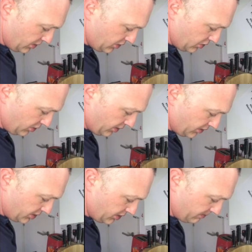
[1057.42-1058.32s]
is try not
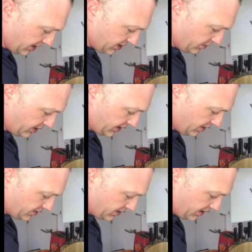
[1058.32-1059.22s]
to splash it when it
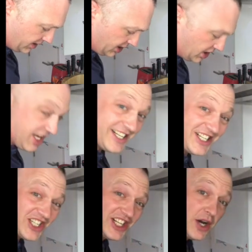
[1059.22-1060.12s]
goes in there.
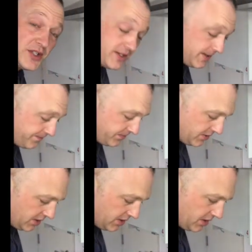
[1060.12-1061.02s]
Initially goes in there.
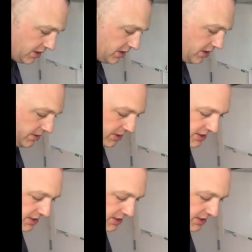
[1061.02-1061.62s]
I'm going to